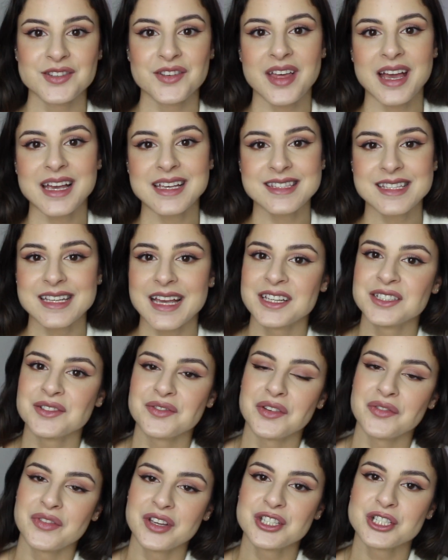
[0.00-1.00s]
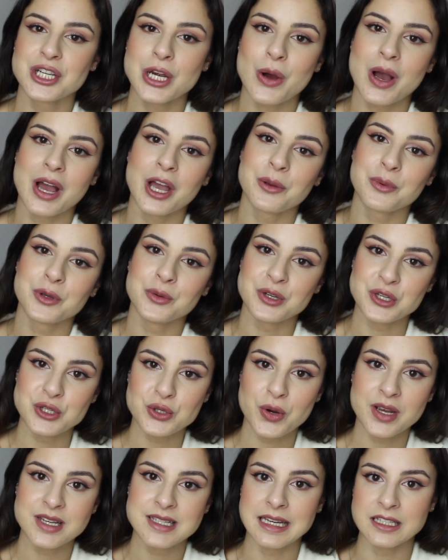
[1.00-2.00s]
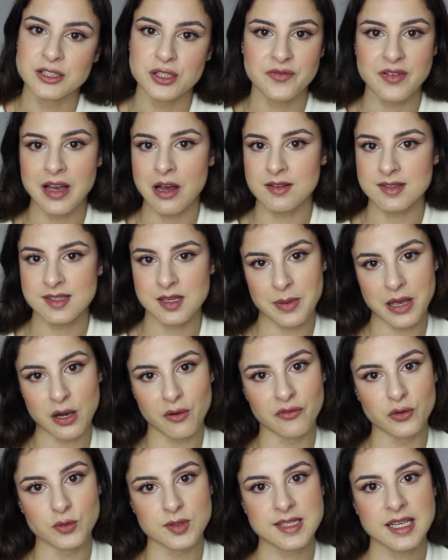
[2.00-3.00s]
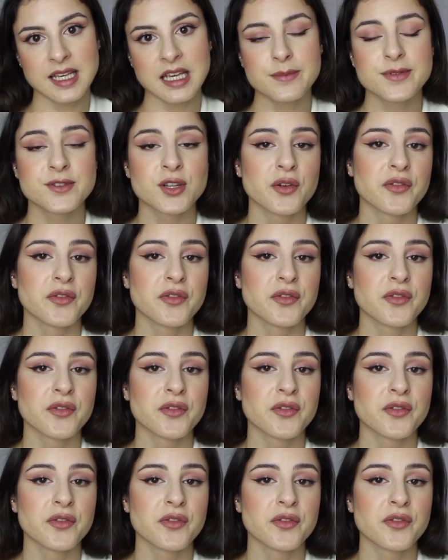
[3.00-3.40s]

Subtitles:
So that is the end of the video. I hope you enjoyed it and you found some helpful tips.